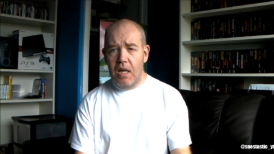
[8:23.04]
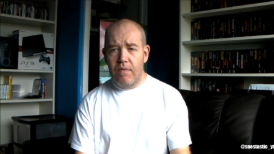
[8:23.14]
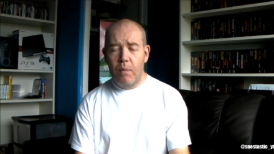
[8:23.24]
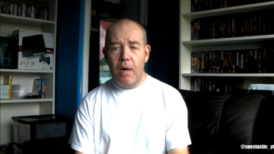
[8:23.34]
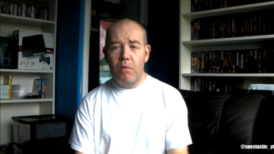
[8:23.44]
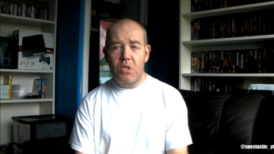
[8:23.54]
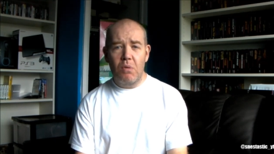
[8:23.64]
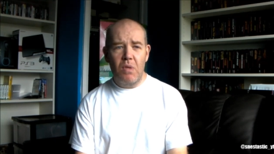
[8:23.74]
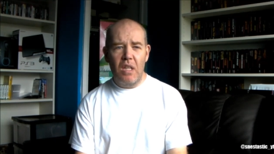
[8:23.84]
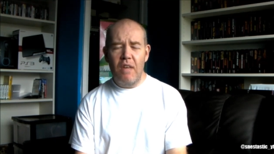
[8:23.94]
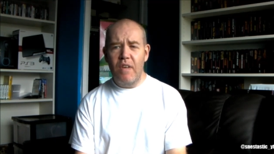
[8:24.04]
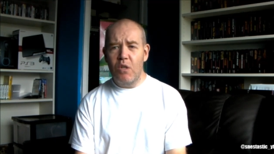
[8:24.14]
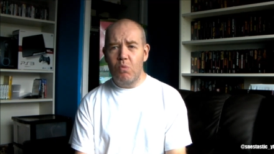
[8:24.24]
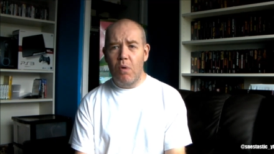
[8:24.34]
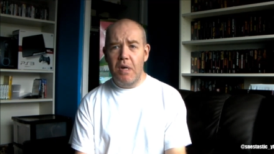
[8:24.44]
Anything I
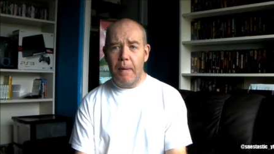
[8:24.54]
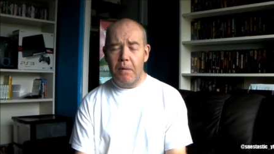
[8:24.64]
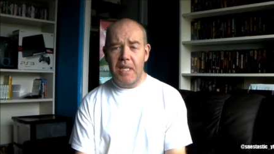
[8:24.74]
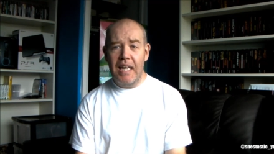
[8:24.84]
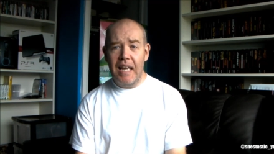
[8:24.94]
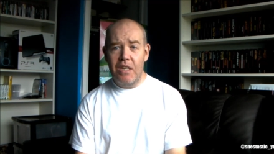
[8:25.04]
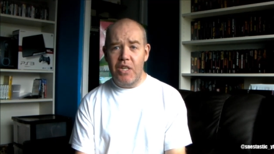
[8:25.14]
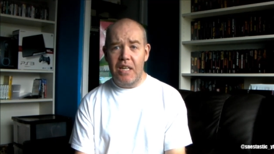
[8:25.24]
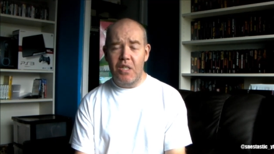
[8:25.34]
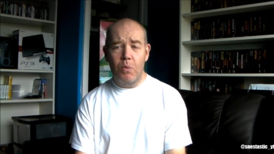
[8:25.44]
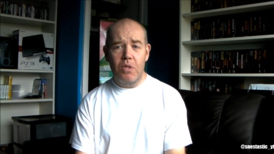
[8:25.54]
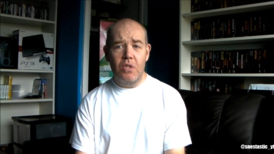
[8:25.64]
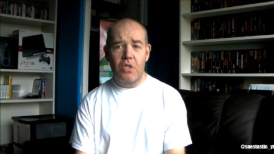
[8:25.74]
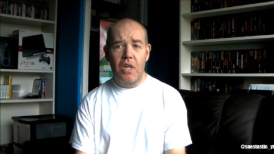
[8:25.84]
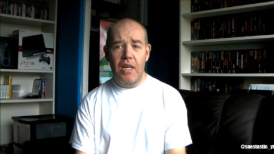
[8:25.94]
was worried about was the NHS. I
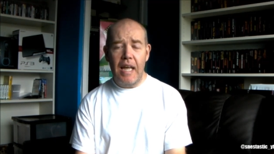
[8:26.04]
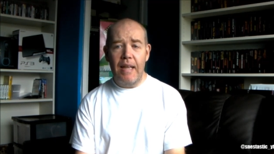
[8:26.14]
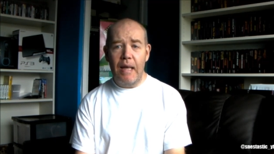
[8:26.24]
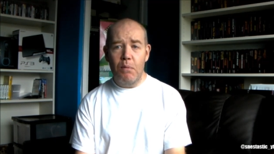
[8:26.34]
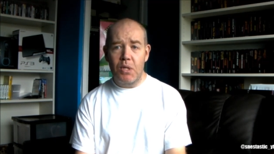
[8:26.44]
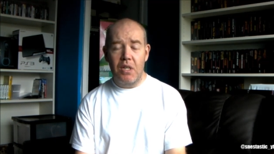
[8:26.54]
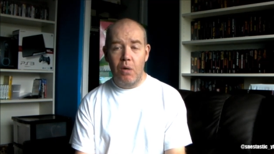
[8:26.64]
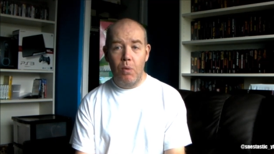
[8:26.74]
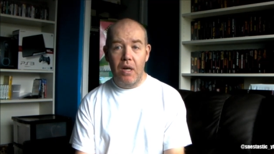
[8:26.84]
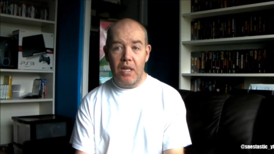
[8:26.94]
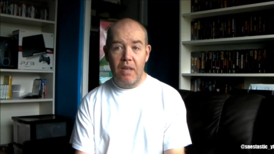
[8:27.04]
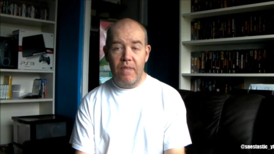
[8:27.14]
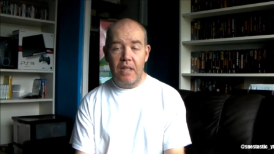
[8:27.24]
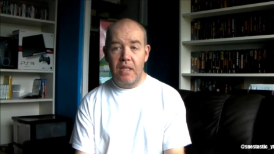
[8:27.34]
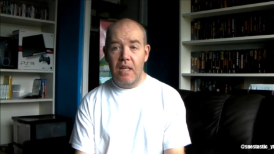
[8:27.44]
wasn't certain how that was going to work if
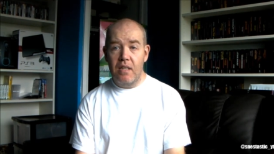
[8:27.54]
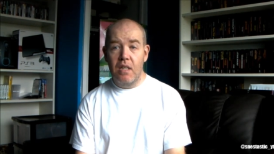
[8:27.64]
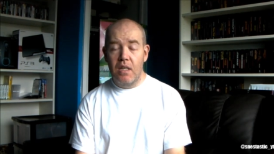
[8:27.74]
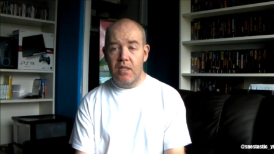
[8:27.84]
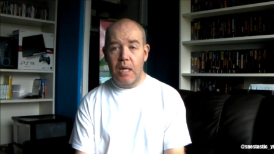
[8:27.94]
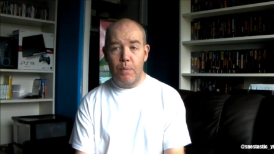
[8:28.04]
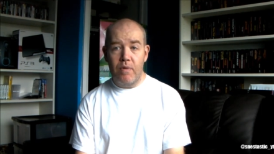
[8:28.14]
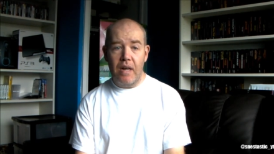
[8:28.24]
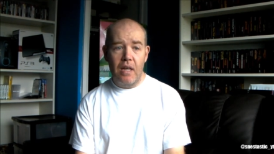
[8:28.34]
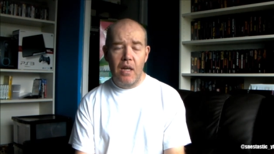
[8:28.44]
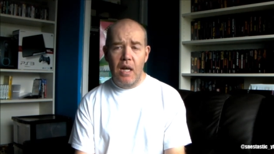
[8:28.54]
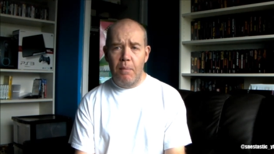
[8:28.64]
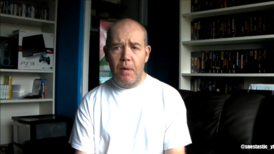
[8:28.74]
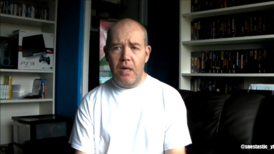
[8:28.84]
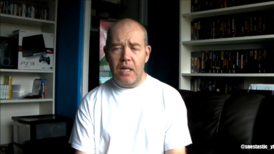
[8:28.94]
they did separate.
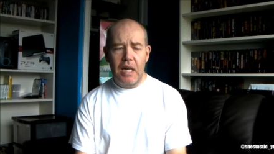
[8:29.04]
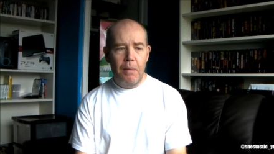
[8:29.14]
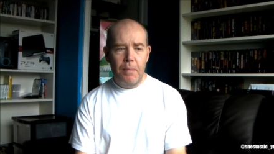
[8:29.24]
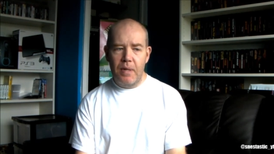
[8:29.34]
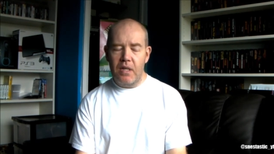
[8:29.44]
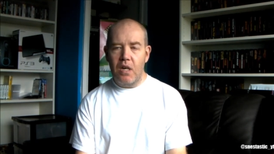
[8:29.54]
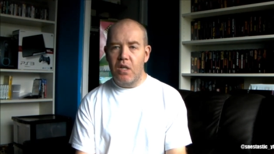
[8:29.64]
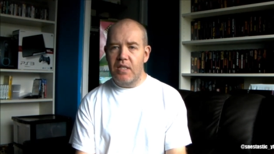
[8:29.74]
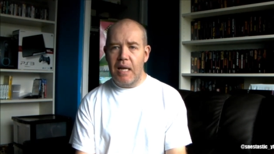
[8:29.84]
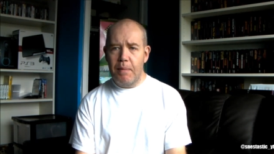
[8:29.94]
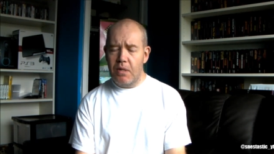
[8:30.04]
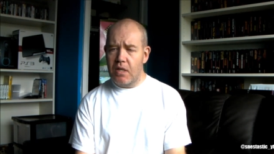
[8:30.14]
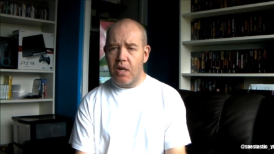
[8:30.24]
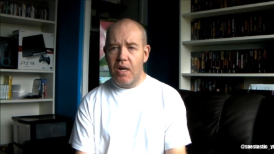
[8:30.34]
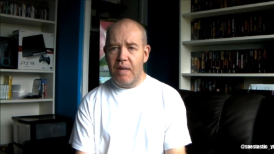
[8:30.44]
But I can't remember the guy's name, but the
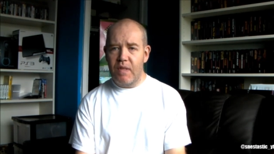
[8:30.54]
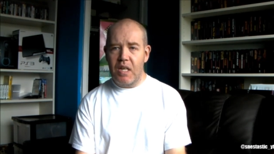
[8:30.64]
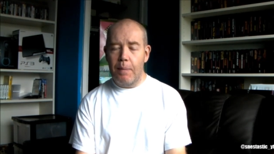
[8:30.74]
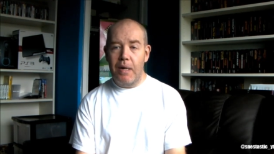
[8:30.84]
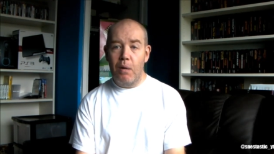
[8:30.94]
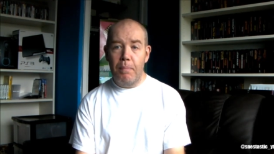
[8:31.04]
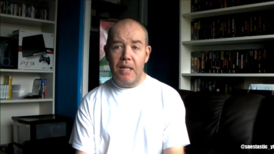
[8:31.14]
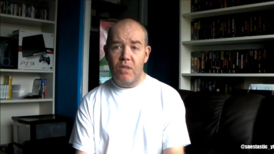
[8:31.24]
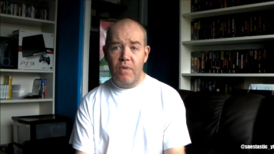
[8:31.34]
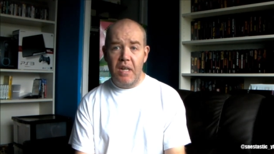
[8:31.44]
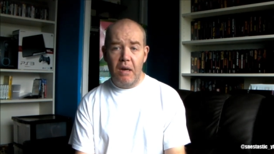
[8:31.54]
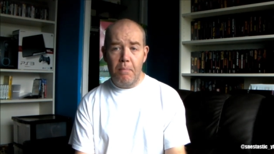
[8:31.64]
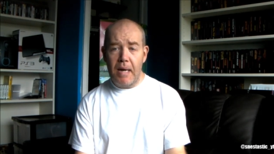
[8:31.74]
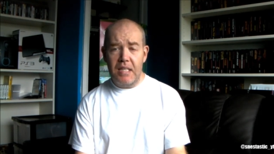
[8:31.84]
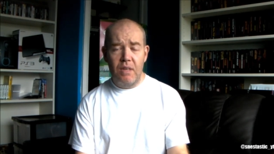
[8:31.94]
guy left a comment on Ben's video, a
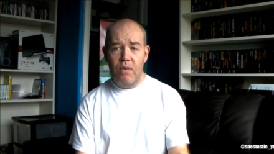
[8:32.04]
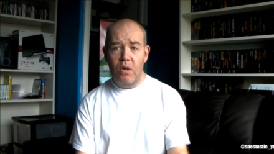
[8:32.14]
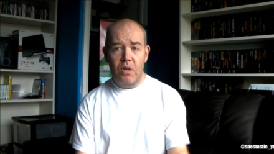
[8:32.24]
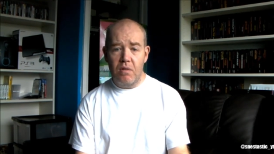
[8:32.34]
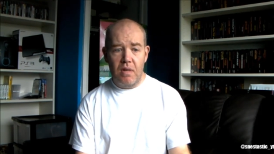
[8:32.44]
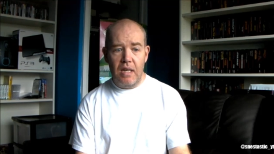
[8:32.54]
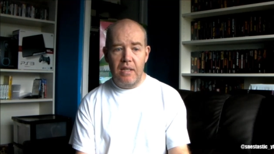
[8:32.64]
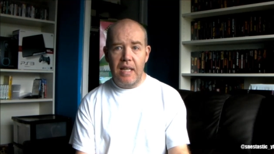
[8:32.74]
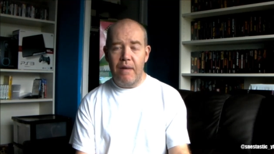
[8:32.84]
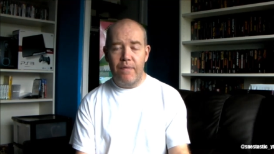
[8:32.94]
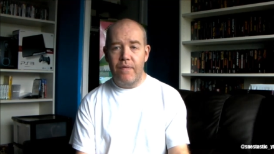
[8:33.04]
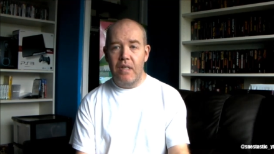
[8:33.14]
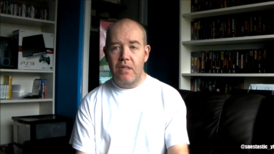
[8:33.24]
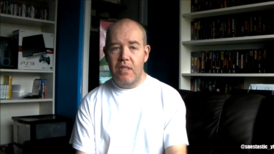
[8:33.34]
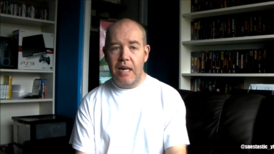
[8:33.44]
massive, long, in-depth,
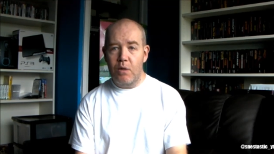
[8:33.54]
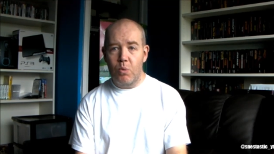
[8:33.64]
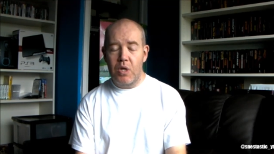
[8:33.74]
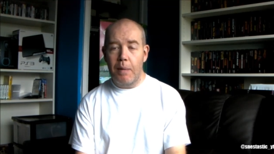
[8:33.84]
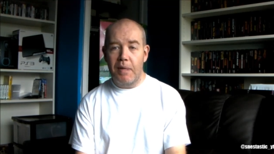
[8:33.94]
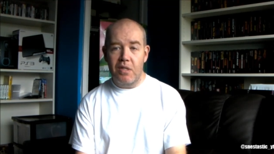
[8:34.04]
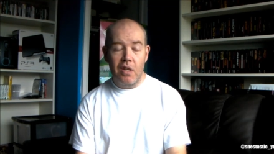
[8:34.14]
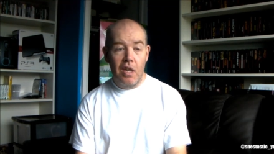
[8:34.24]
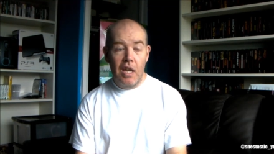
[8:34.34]
intellectual comment.